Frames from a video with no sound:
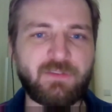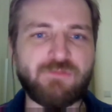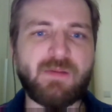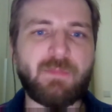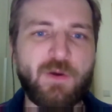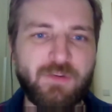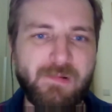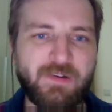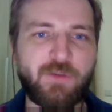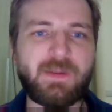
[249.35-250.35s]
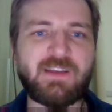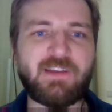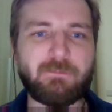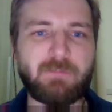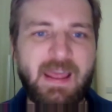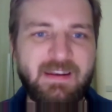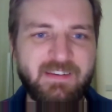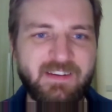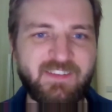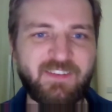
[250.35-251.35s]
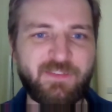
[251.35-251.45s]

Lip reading: remote, or it could be done blended.